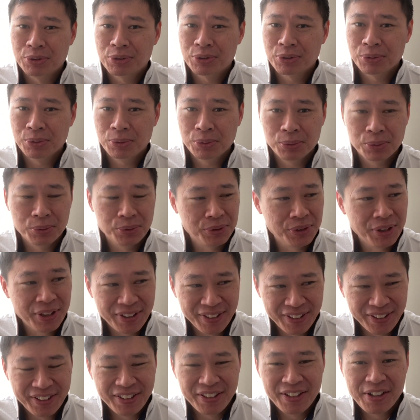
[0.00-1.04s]
So
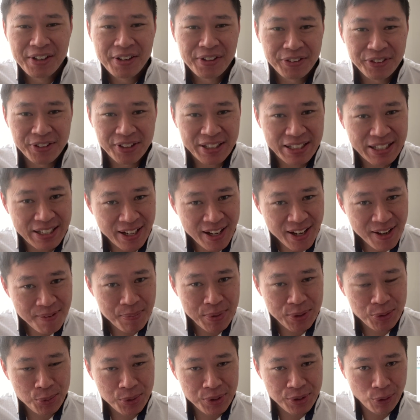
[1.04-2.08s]
the gap
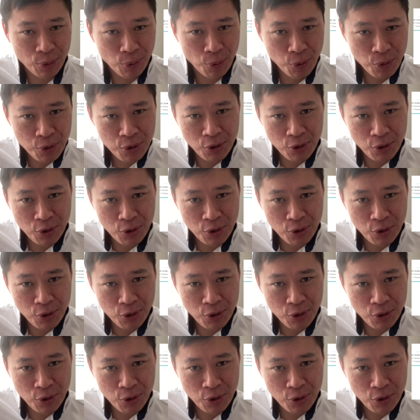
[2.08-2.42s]
between the old